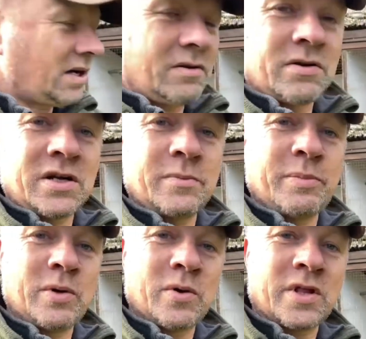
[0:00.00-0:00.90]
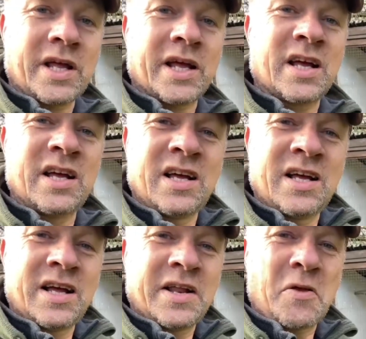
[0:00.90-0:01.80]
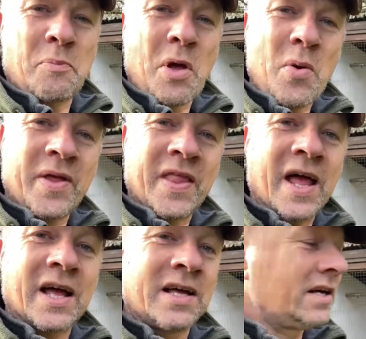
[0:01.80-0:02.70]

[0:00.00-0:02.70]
oh, look at the poor thing. There's poo in there.